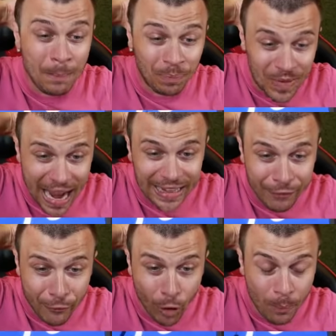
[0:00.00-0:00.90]

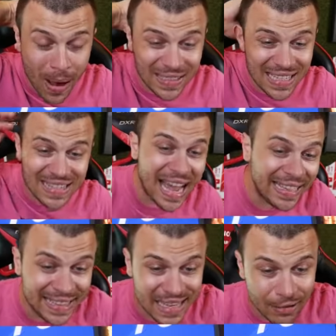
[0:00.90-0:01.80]
94 passing,
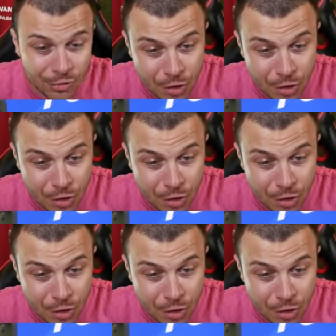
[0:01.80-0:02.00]
97